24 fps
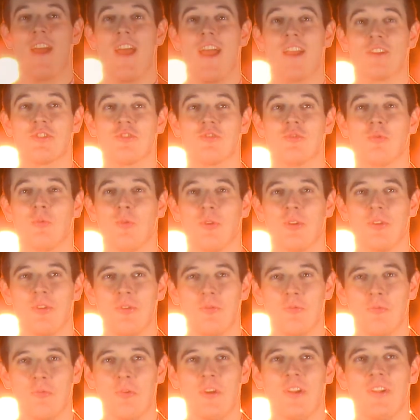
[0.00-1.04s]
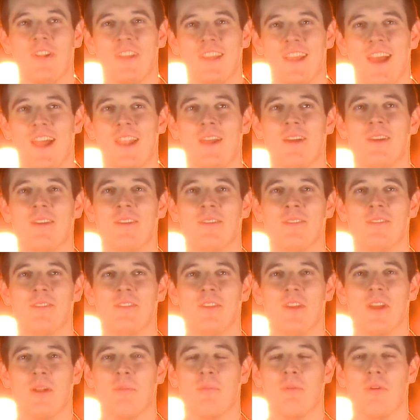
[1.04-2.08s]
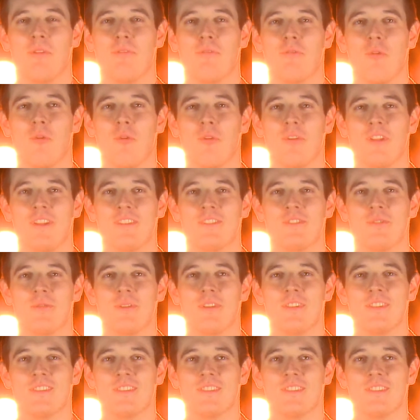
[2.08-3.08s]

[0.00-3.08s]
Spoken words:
extra work you gotta put forward into it